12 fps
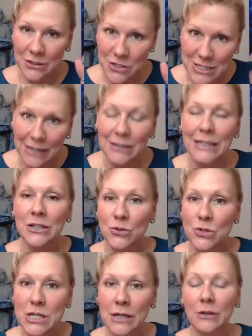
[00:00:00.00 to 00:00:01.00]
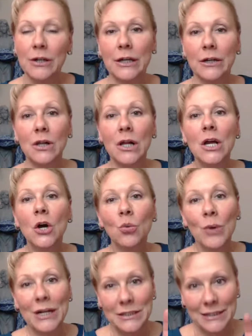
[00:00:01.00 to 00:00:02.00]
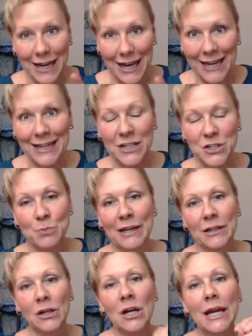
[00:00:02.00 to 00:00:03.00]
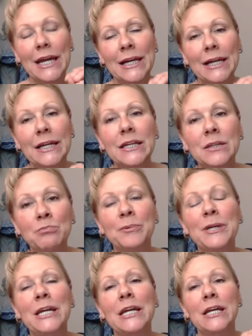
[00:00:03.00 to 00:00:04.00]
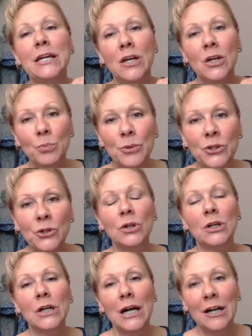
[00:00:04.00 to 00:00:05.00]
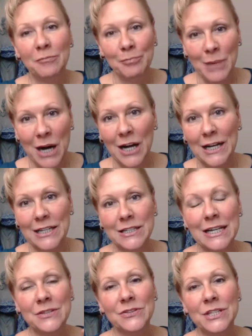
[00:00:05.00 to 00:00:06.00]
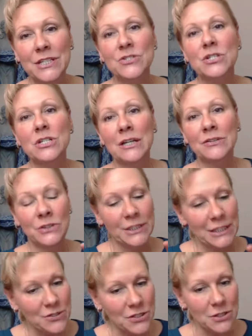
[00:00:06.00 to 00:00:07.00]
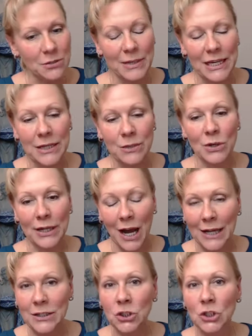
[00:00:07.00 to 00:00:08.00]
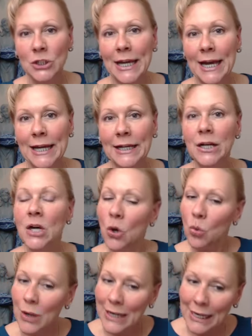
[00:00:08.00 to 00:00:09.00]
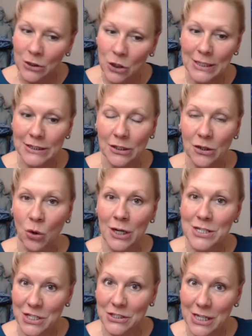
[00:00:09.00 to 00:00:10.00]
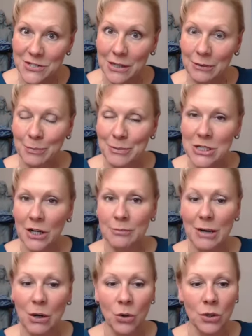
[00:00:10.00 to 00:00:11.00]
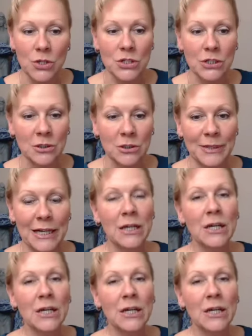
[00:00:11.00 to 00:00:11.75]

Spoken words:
selling you cereal when the egg is better. It can be pure of mind. And this to me, when I look at it, when I look at their auras, and yes, I'm going to be talking about auras in a little bit.